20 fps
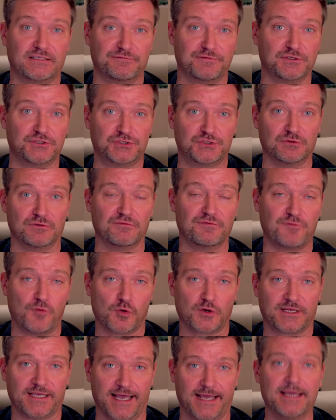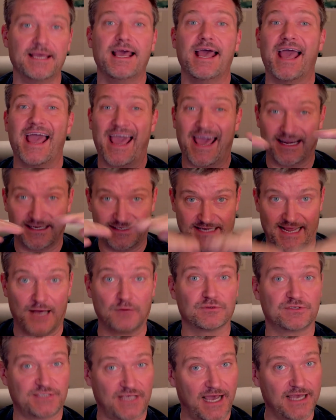if you shoot in 4K and
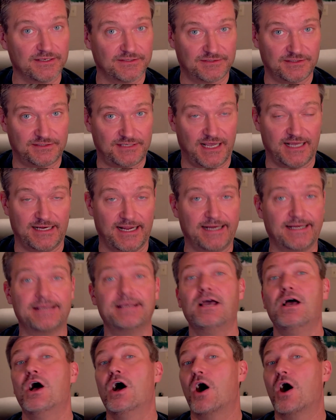downsize to 1080.